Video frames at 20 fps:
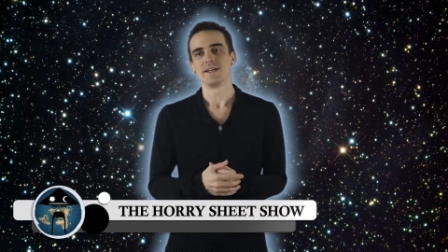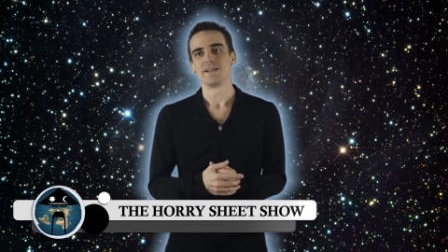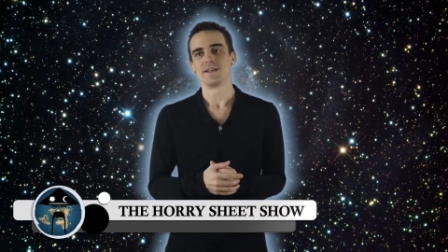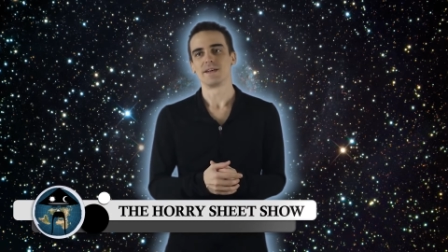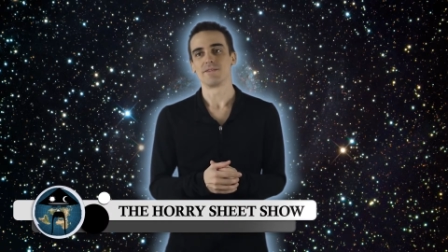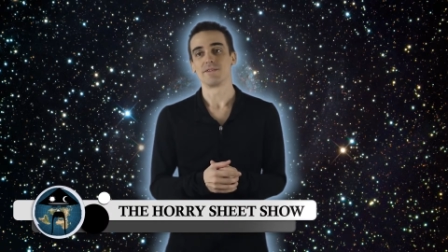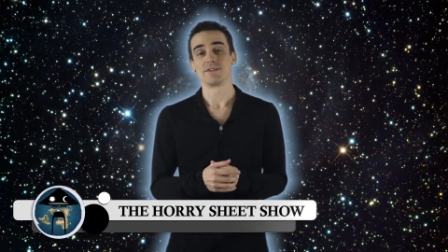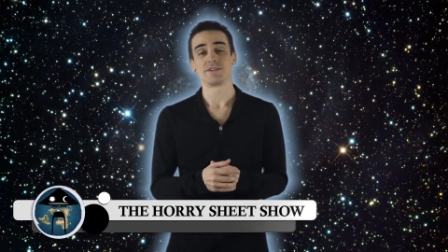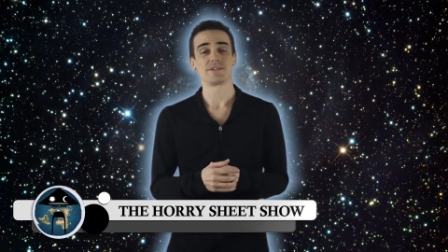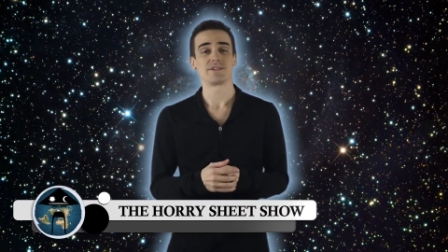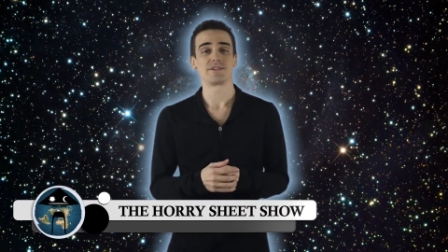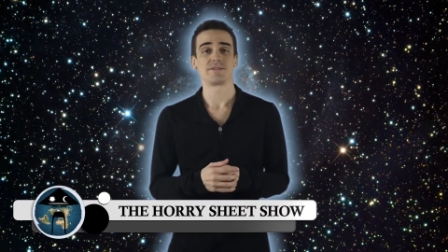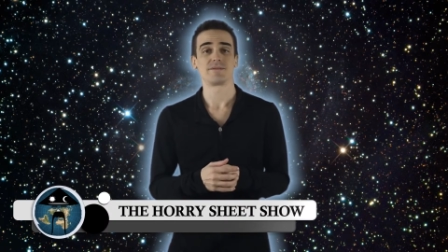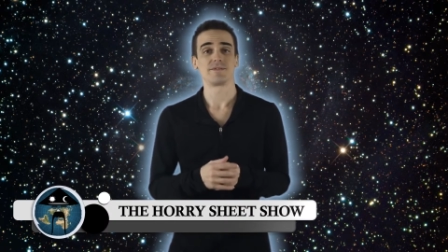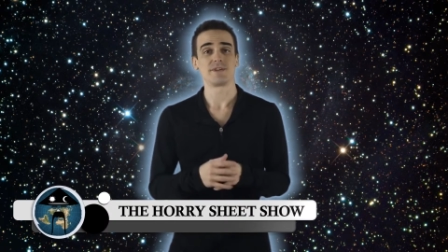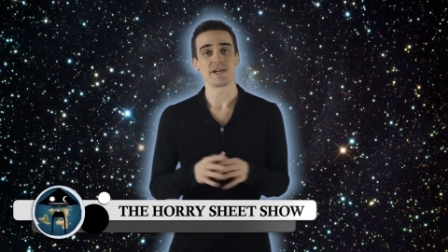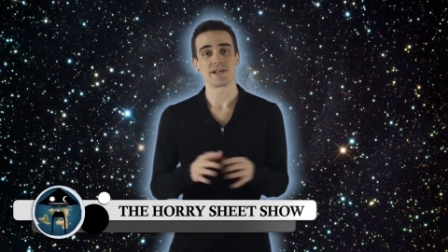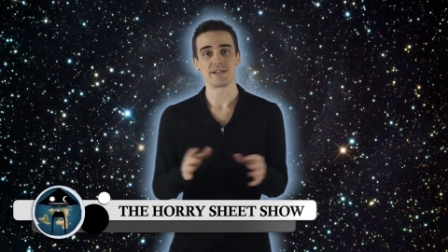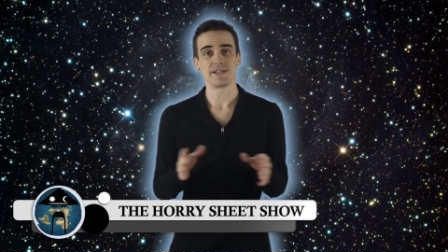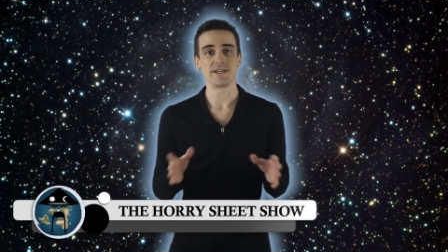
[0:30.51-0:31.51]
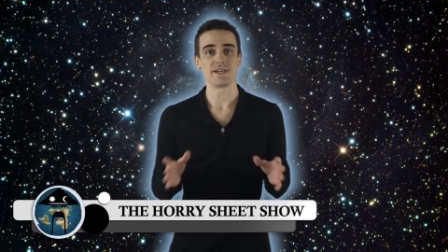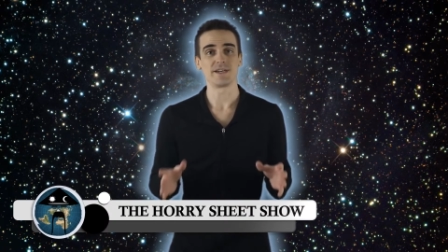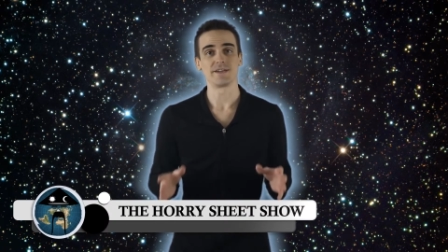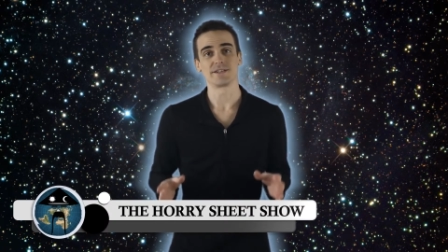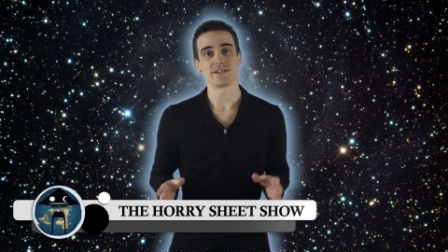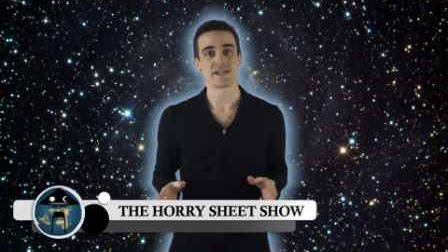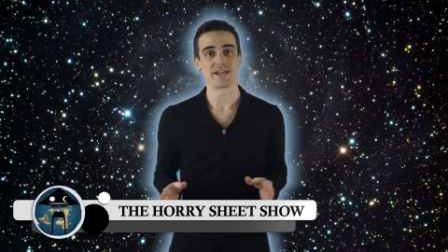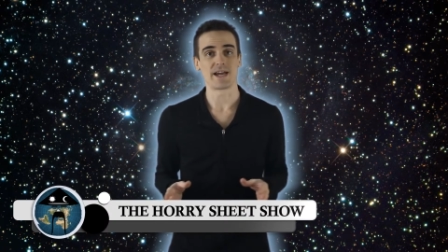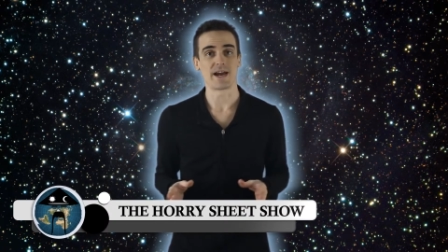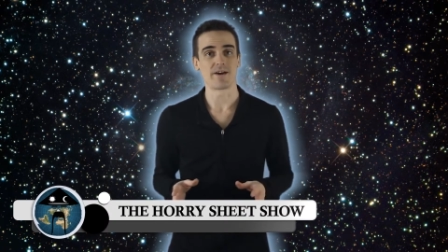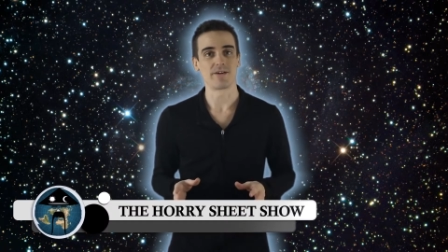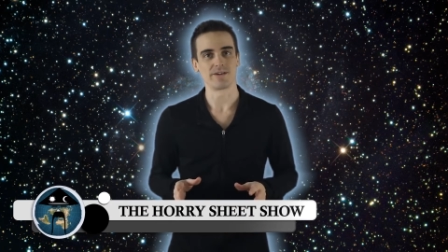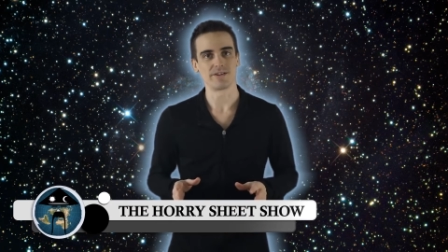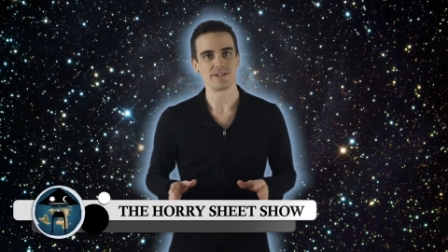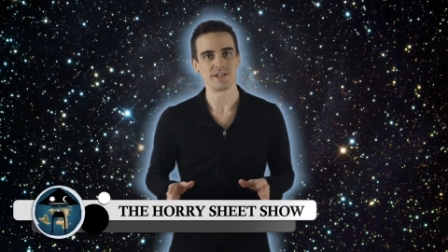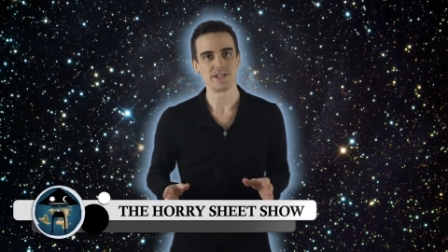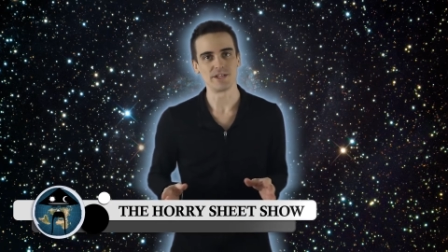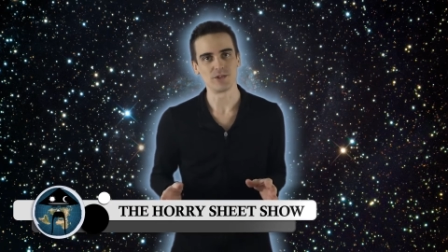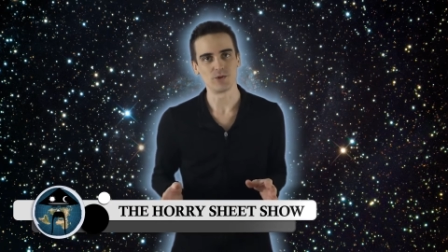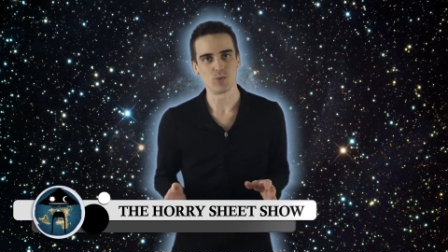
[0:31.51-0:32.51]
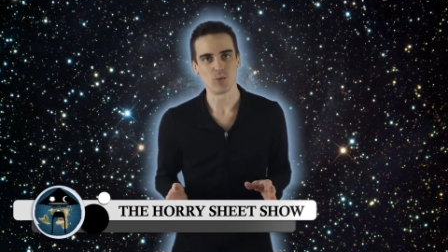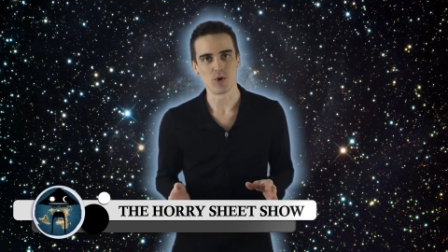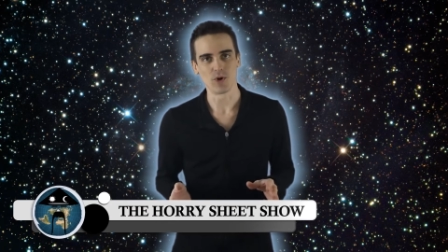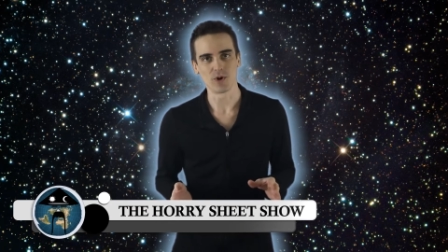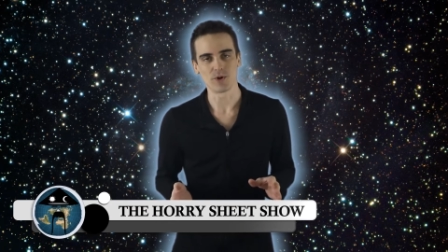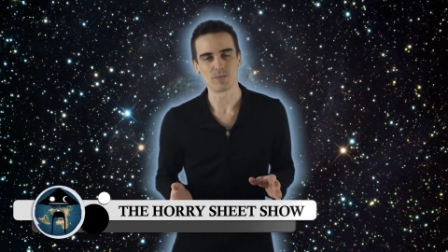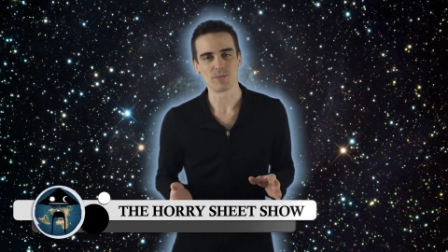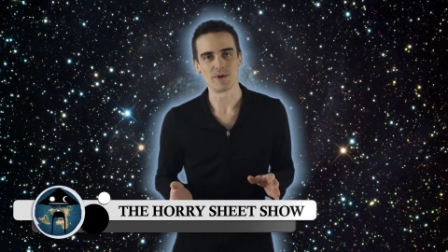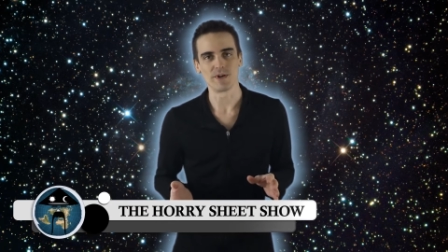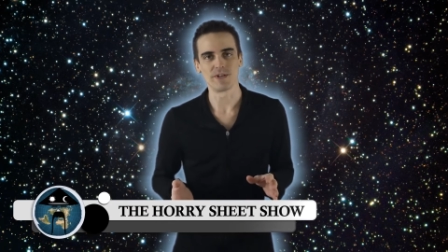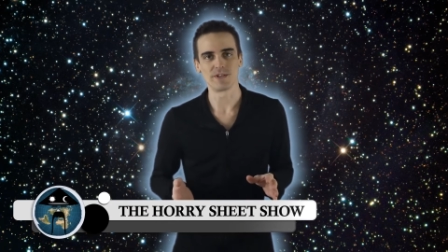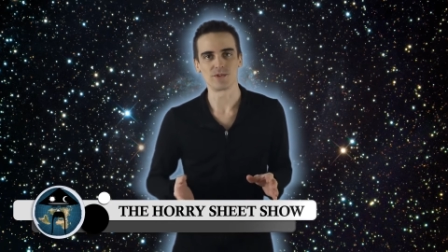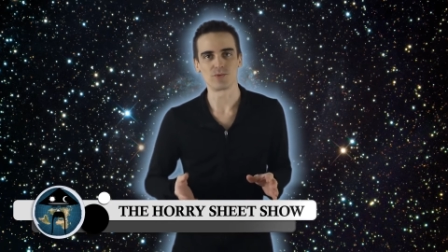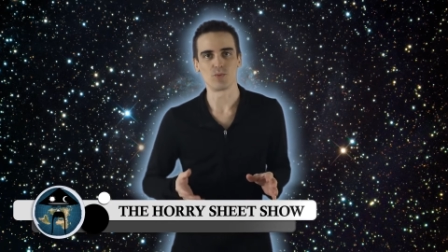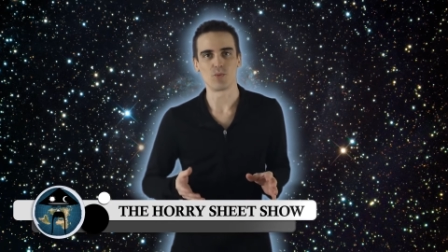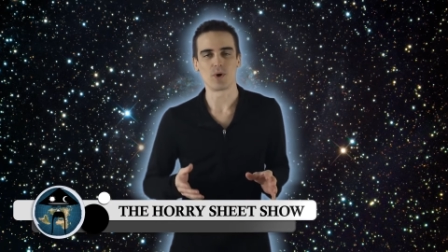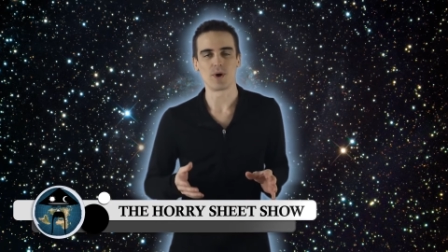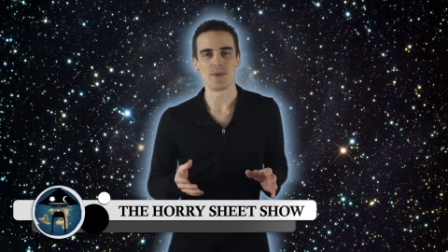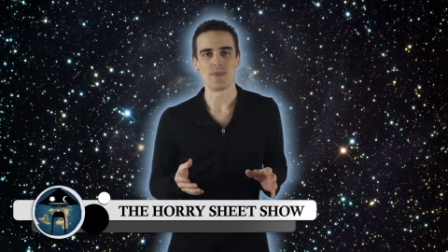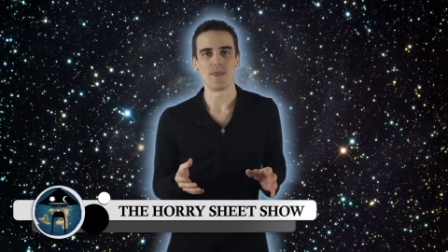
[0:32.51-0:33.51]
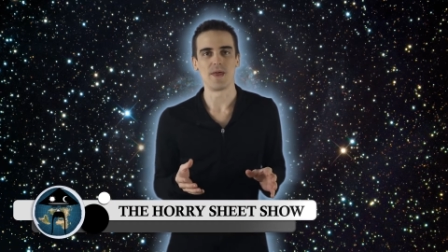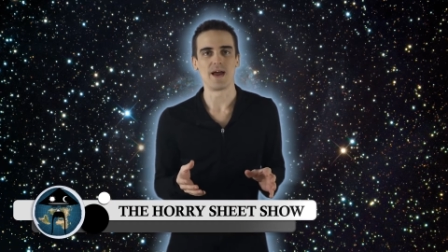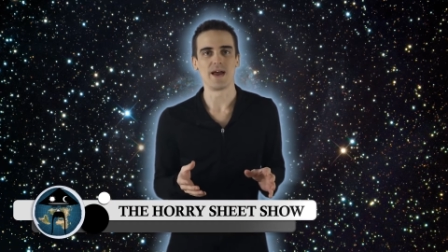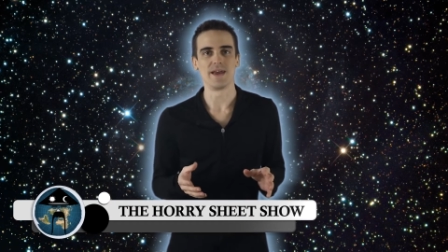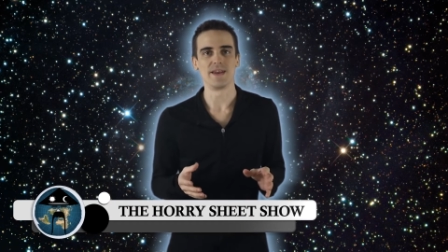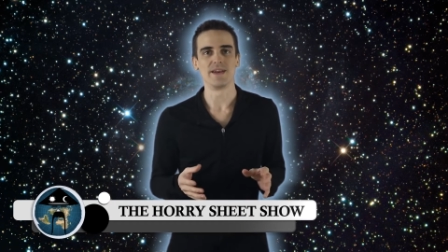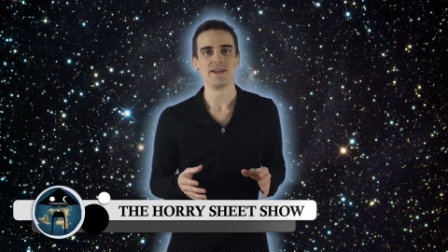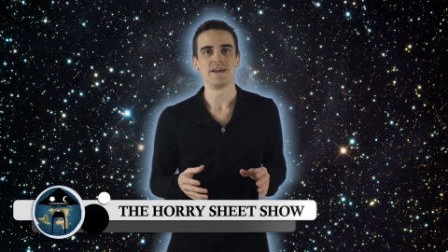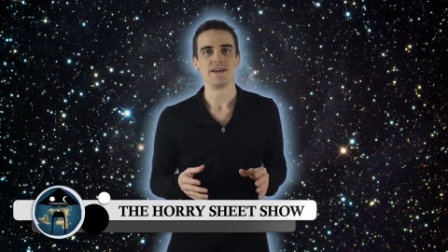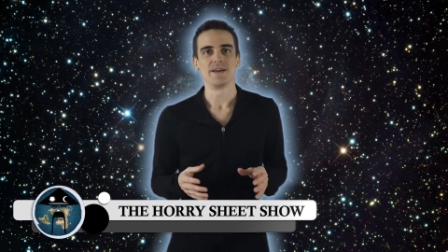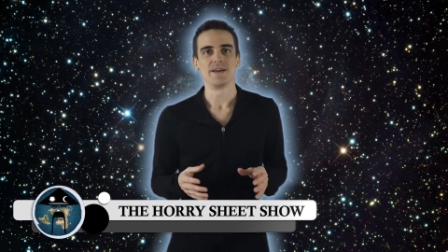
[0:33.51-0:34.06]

Now this technique isn't guaranteed to work, but it's one that